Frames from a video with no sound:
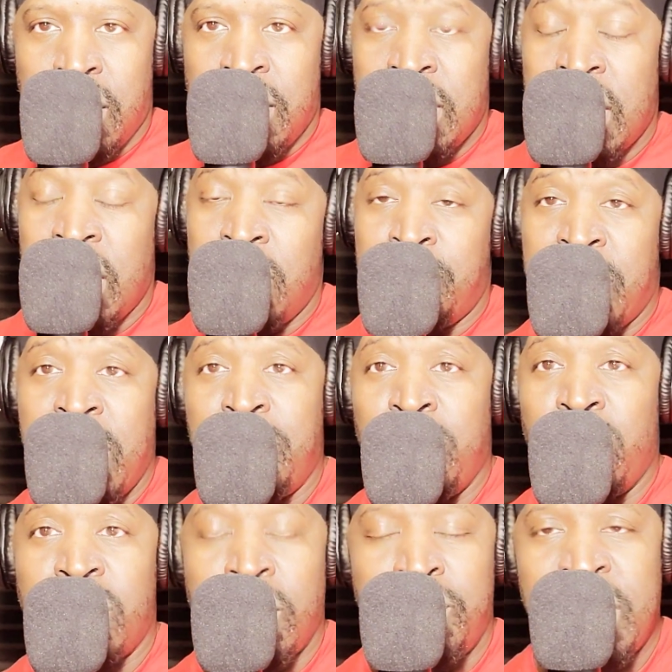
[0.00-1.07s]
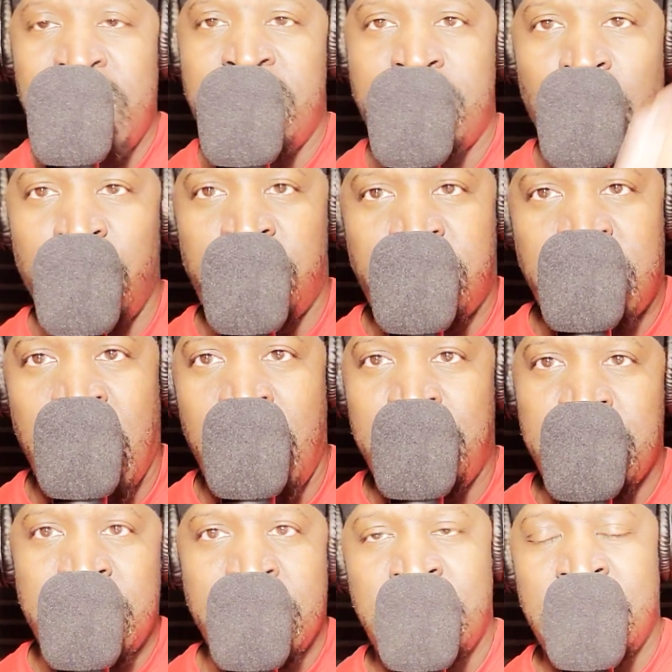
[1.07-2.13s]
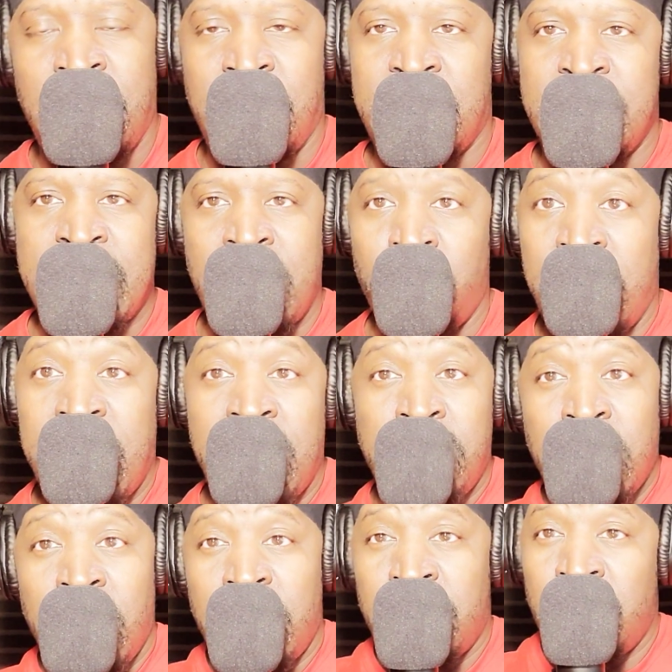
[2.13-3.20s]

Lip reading: And then people could be so stubborn and stuck in their ways,